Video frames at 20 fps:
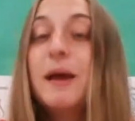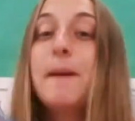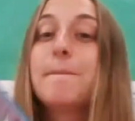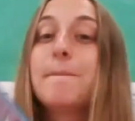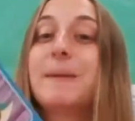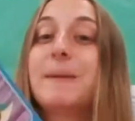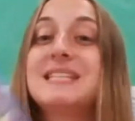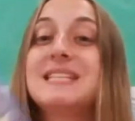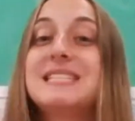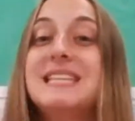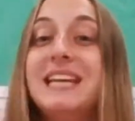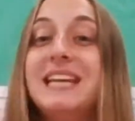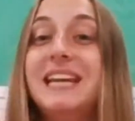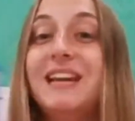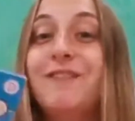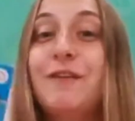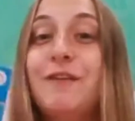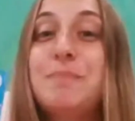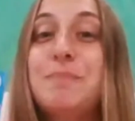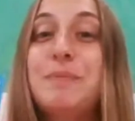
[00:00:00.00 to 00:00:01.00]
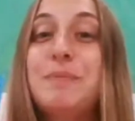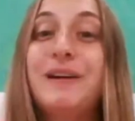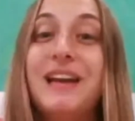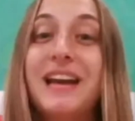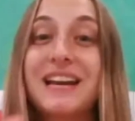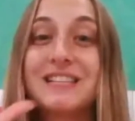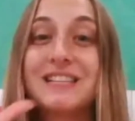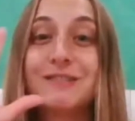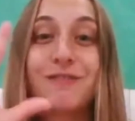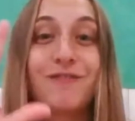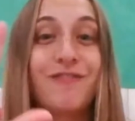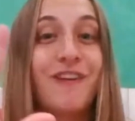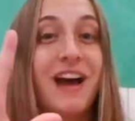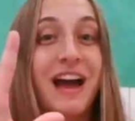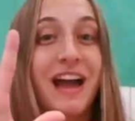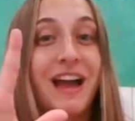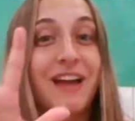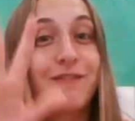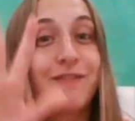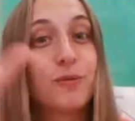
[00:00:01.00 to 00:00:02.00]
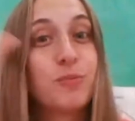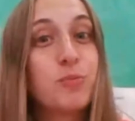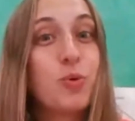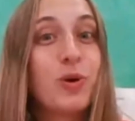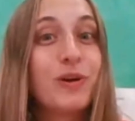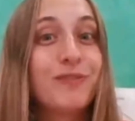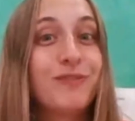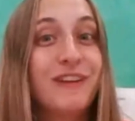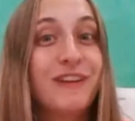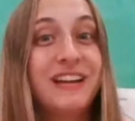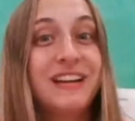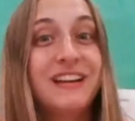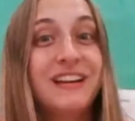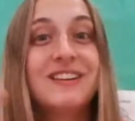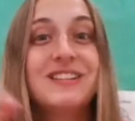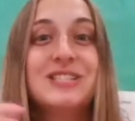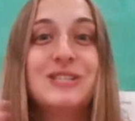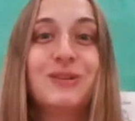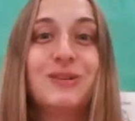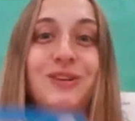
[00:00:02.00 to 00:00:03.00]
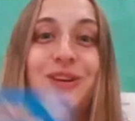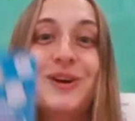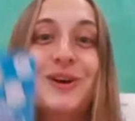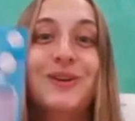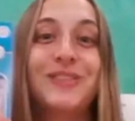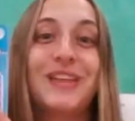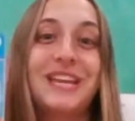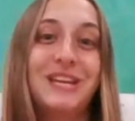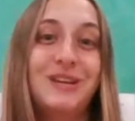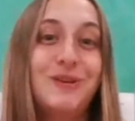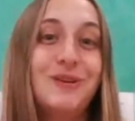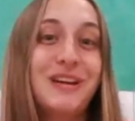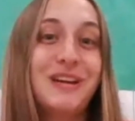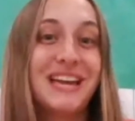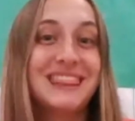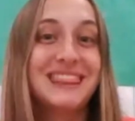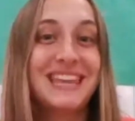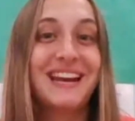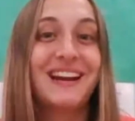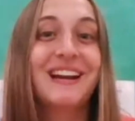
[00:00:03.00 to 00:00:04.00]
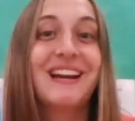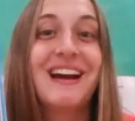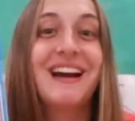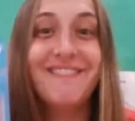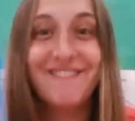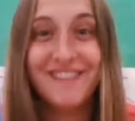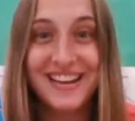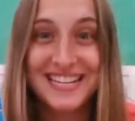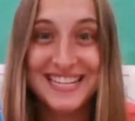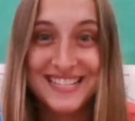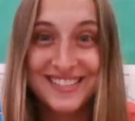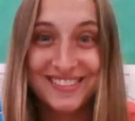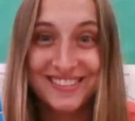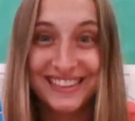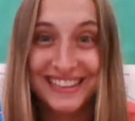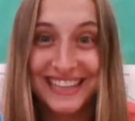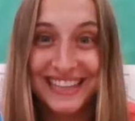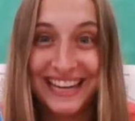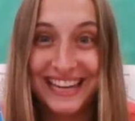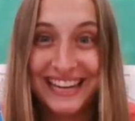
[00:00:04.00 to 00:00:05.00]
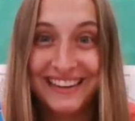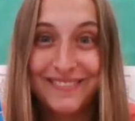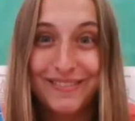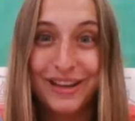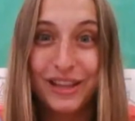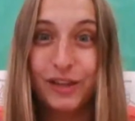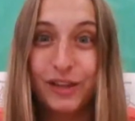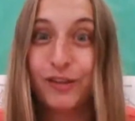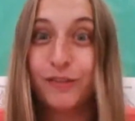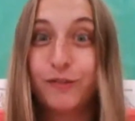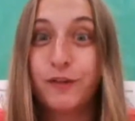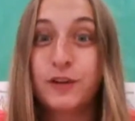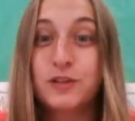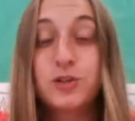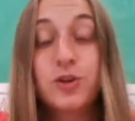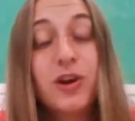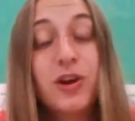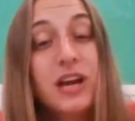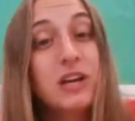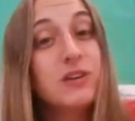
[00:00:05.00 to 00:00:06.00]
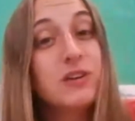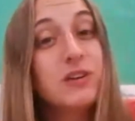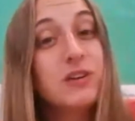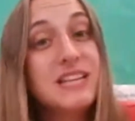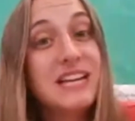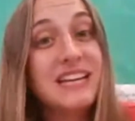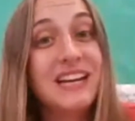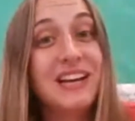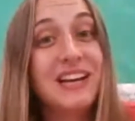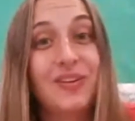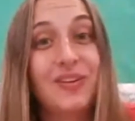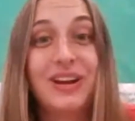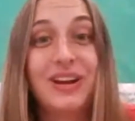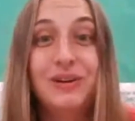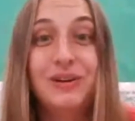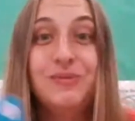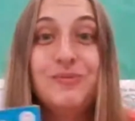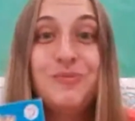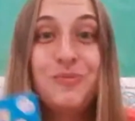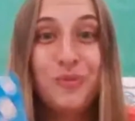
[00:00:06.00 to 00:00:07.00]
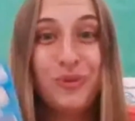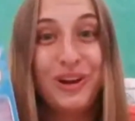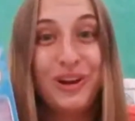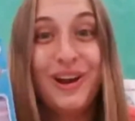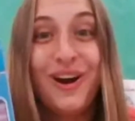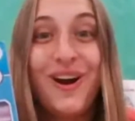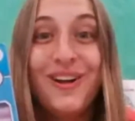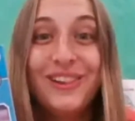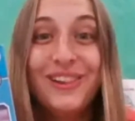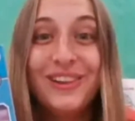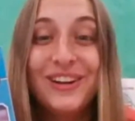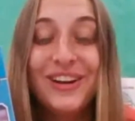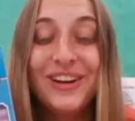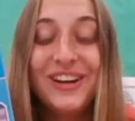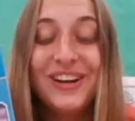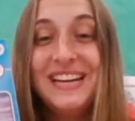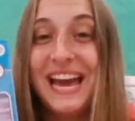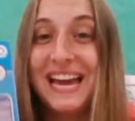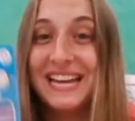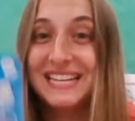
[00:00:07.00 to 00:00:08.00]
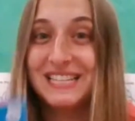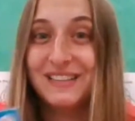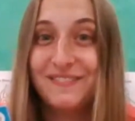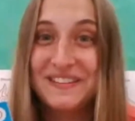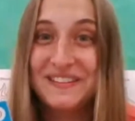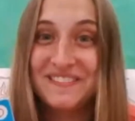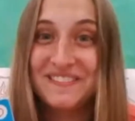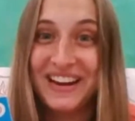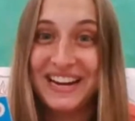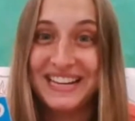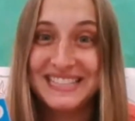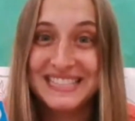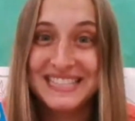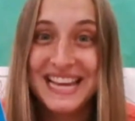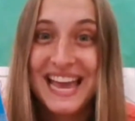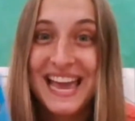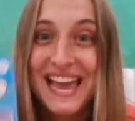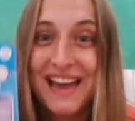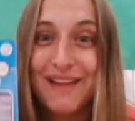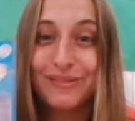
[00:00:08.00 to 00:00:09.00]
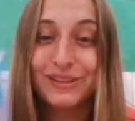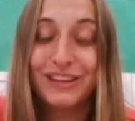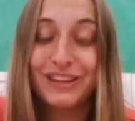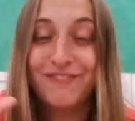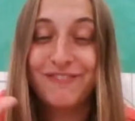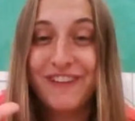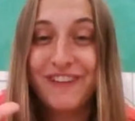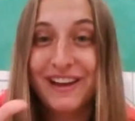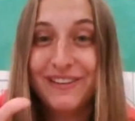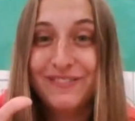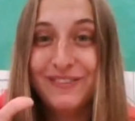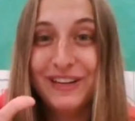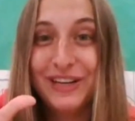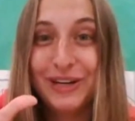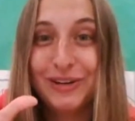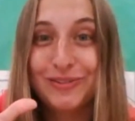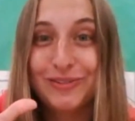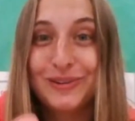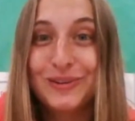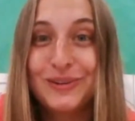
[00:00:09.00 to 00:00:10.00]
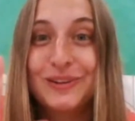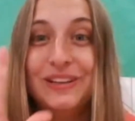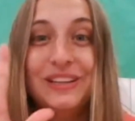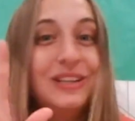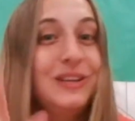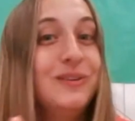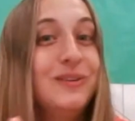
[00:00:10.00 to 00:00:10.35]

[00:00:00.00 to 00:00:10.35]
By seeing if a book has 5 or more fingers, you'll know that you'll get there eventually, whether in 1st grade or 2nd grade. We all learn at different rates. And with the 5-finger rule, you